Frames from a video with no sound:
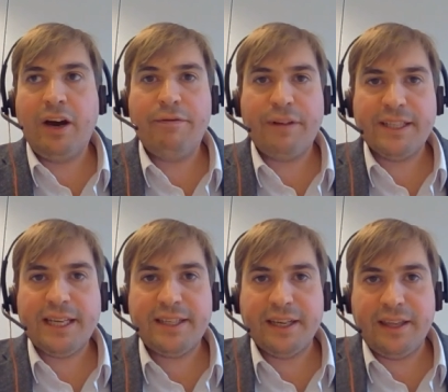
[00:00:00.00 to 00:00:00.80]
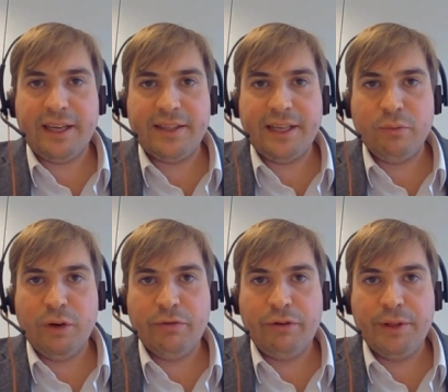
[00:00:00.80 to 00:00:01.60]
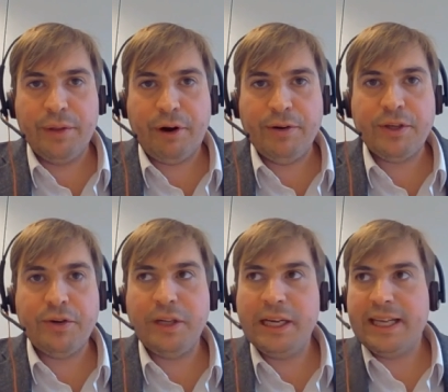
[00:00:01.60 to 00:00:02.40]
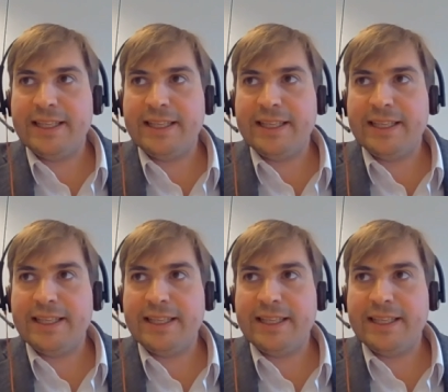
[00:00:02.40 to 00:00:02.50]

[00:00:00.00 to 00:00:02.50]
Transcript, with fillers: "Oh, fantastic! There's there's wiggle room in the protocol.